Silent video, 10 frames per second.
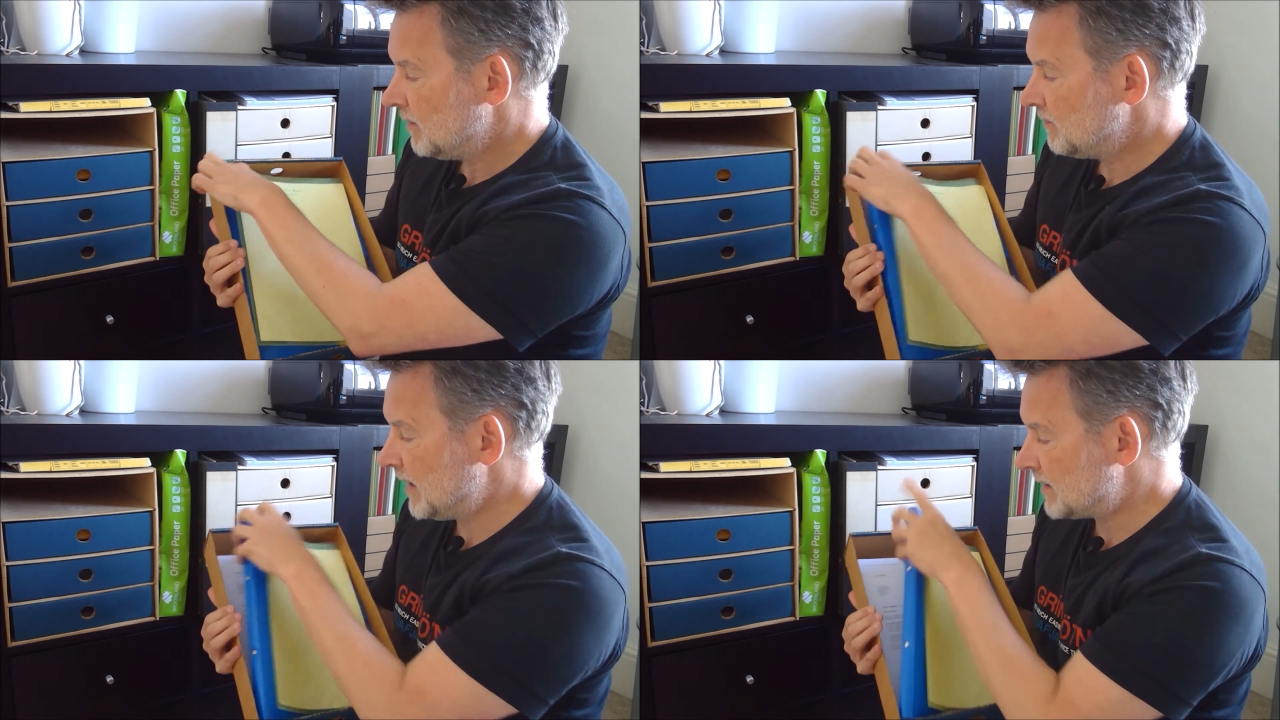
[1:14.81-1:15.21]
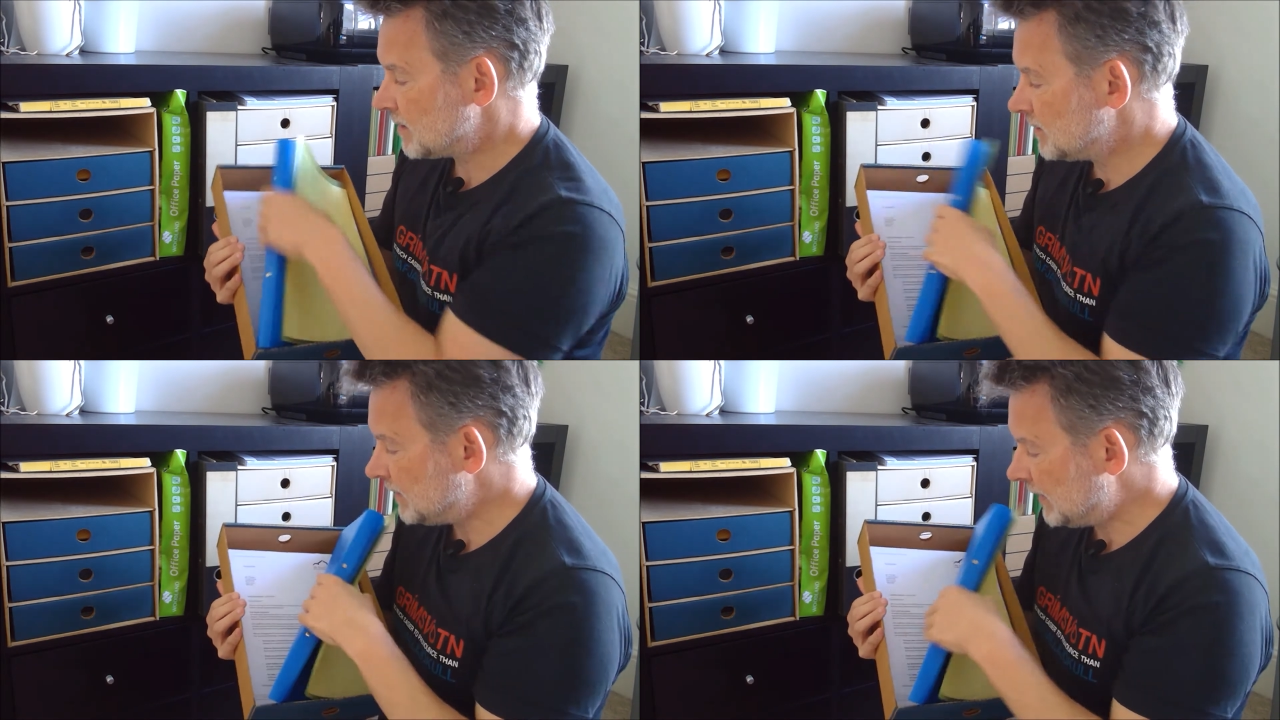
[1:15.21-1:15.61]
that
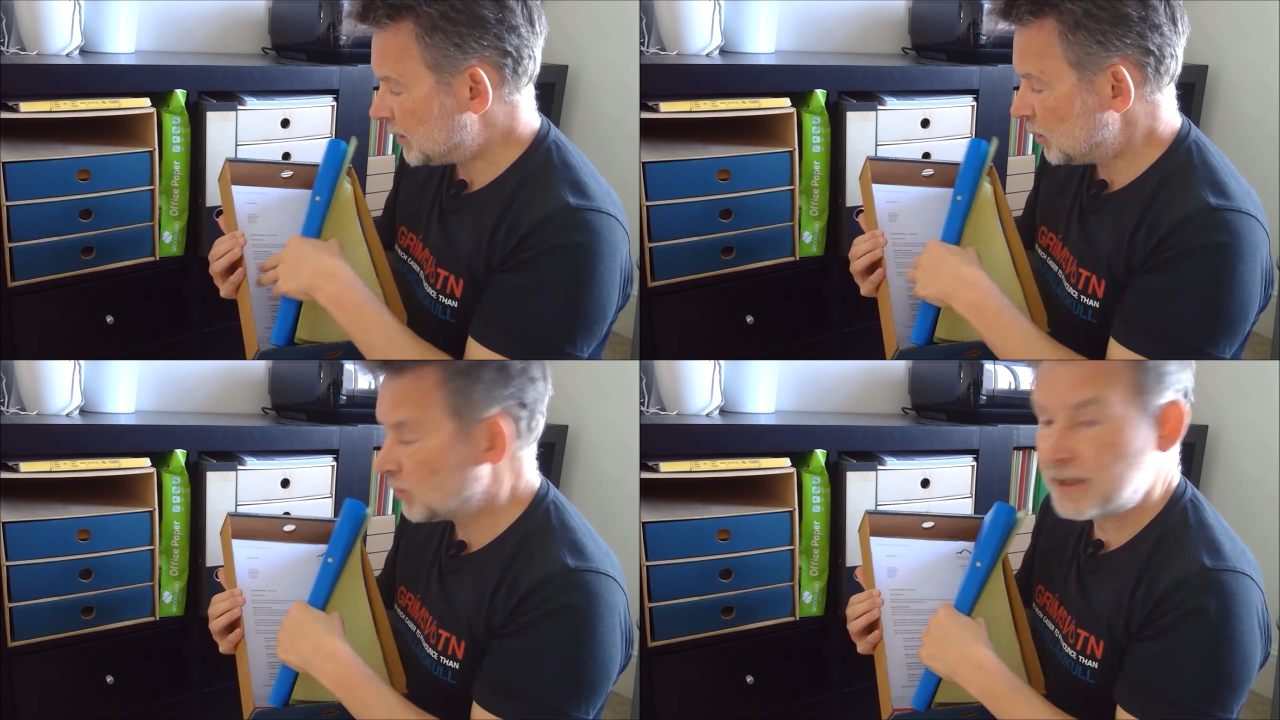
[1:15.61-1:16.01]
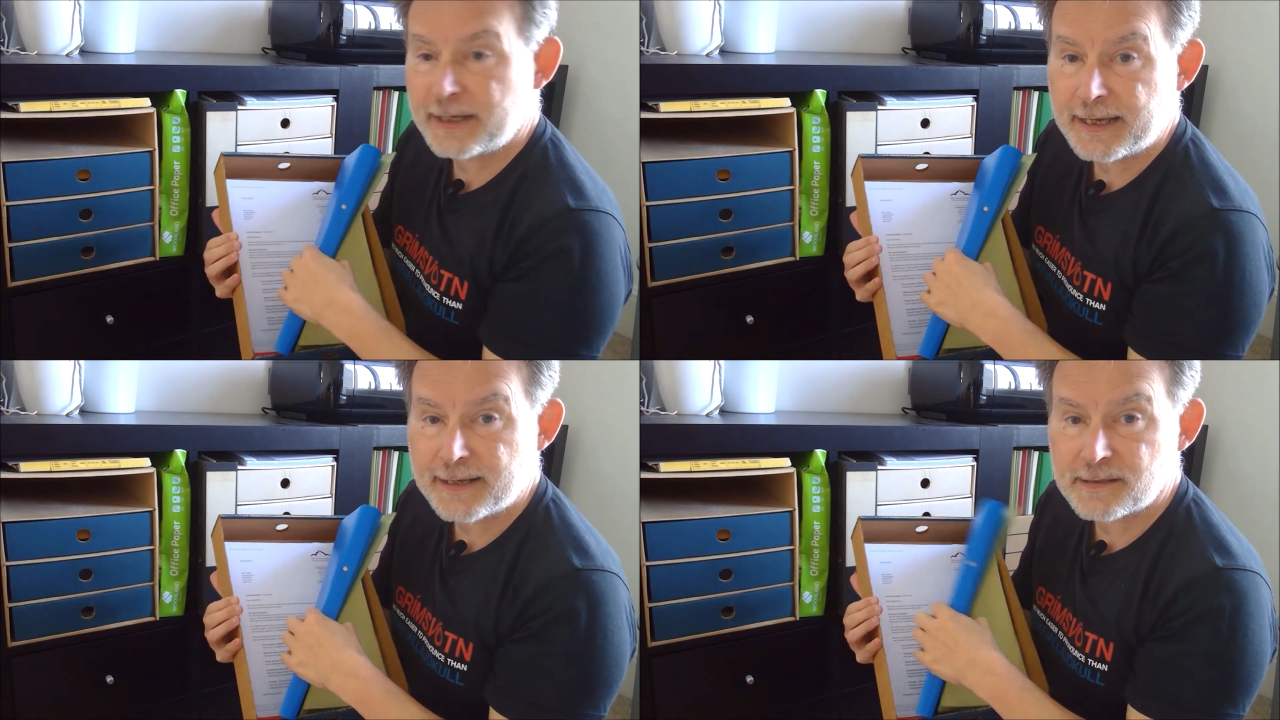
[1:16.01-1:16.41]
need
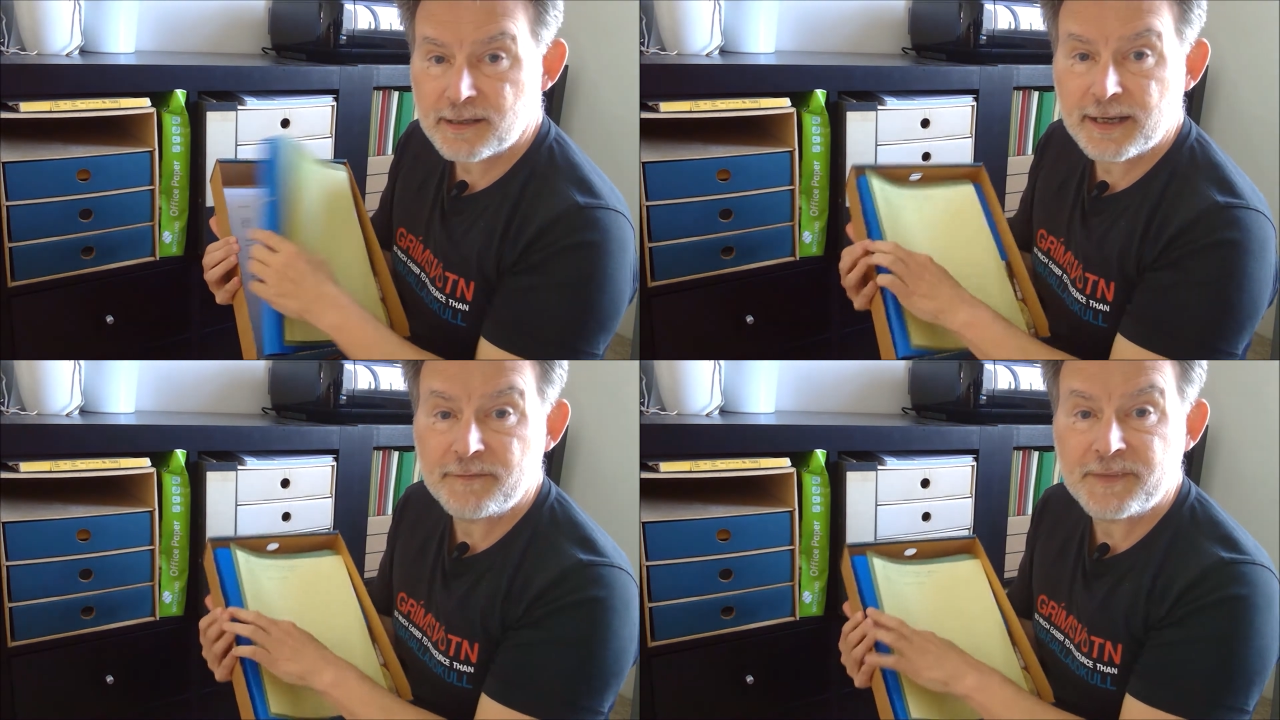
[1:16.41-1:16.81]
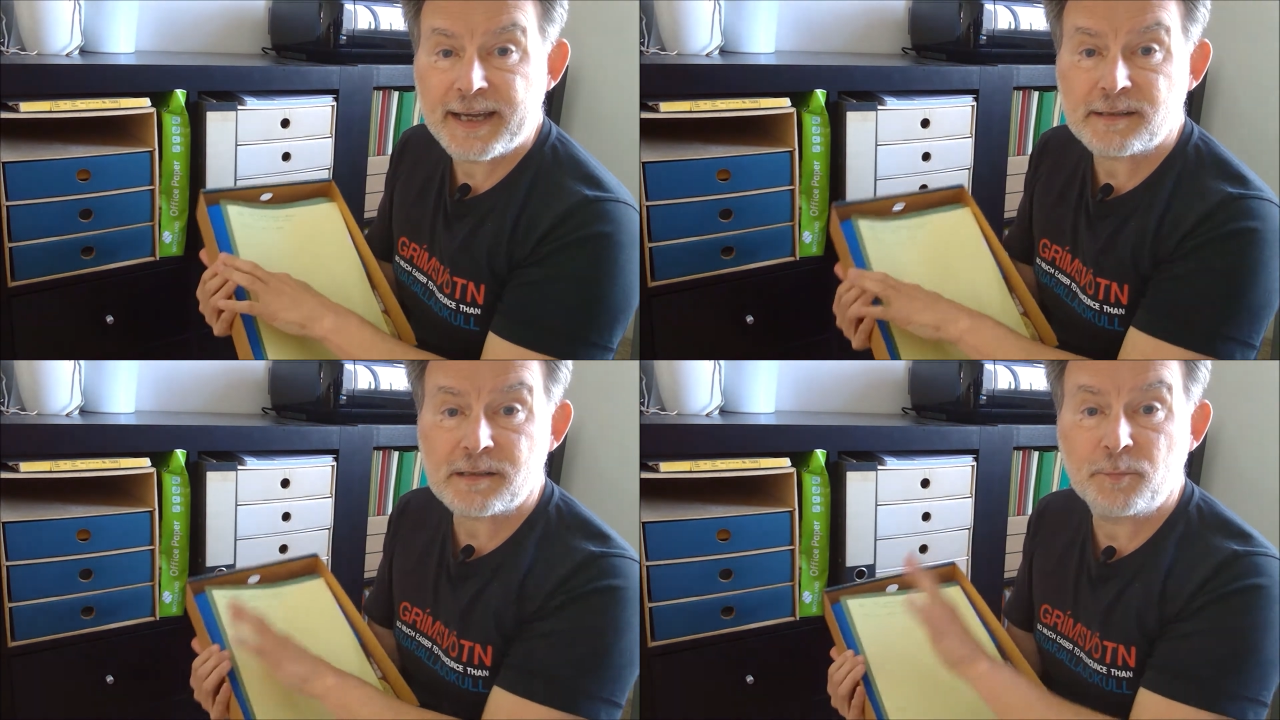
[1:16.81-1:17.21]
looking at and
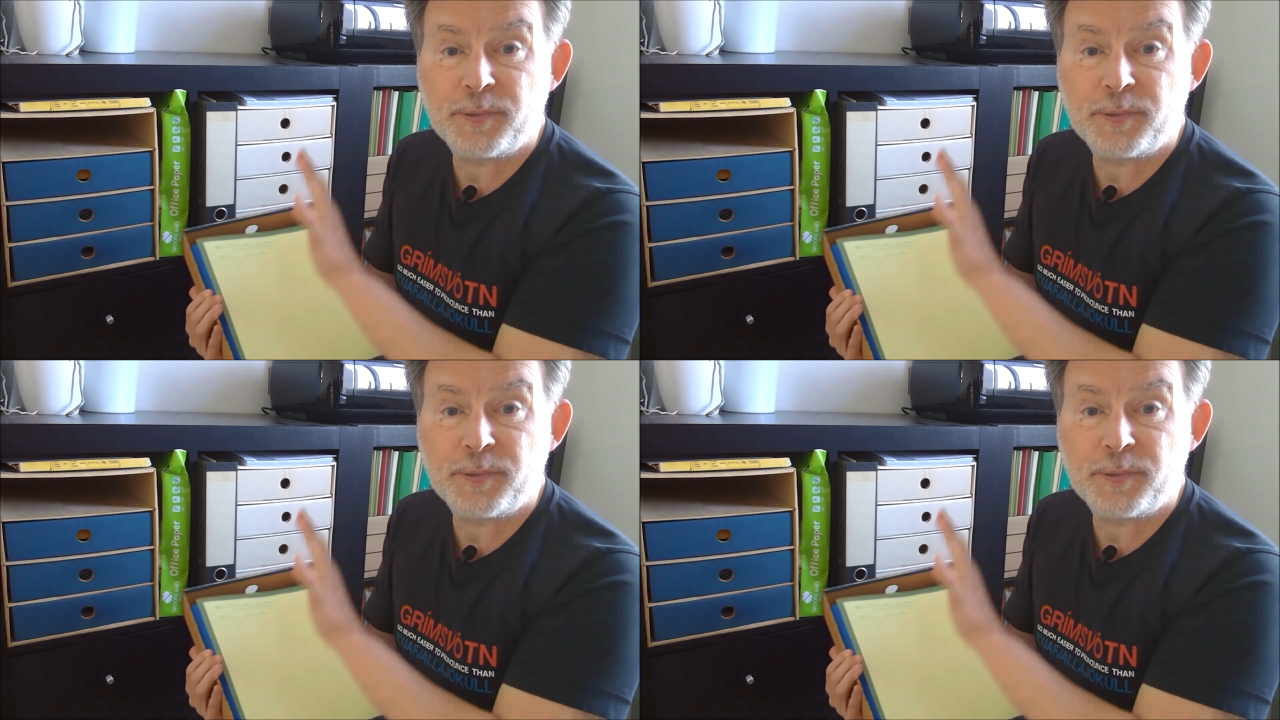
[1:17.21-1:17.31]
that